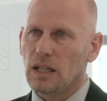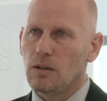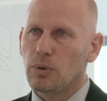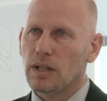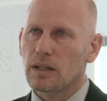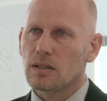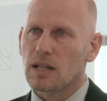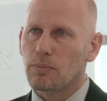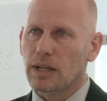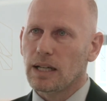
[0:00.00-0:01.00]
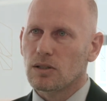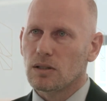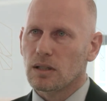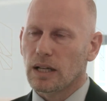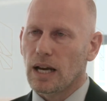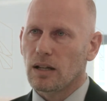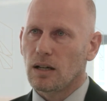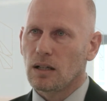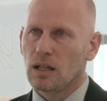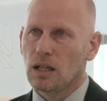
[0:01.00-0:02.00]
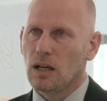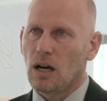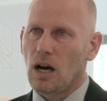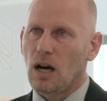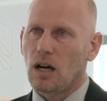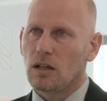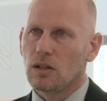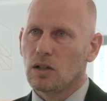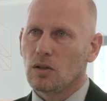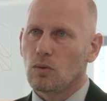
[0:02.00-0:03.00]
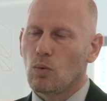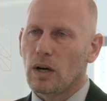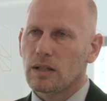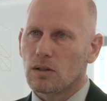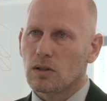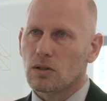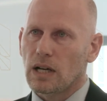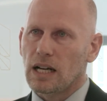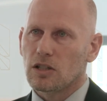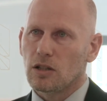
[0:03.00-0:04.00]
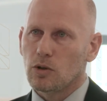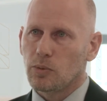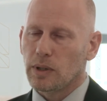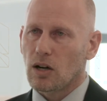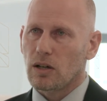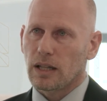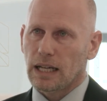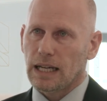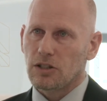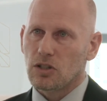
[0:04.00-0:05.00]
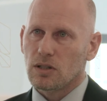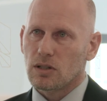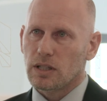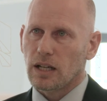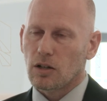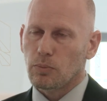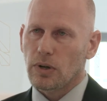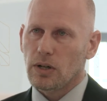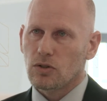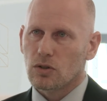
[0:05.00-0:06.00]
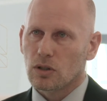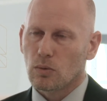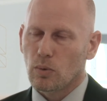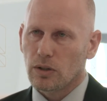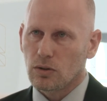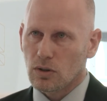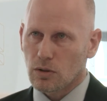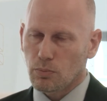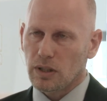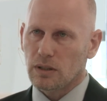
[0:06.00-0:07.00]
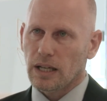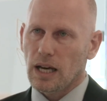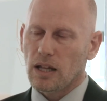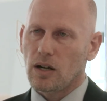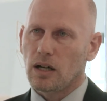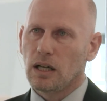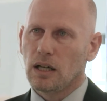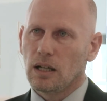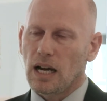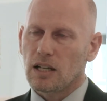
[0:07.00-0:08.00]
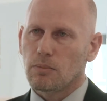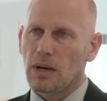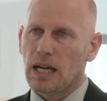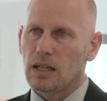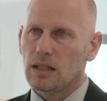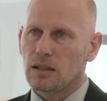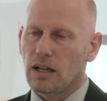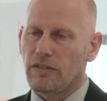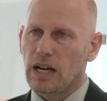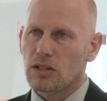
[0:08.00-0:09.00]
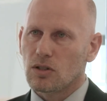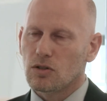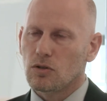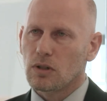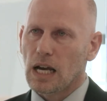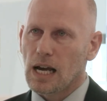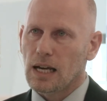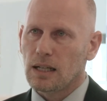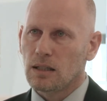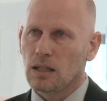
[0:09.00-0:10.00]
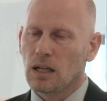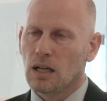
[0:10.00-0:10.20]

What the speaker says: in putting these applications together. One strategy would be called the kitchen sink approach, where you just put together as many events as you can.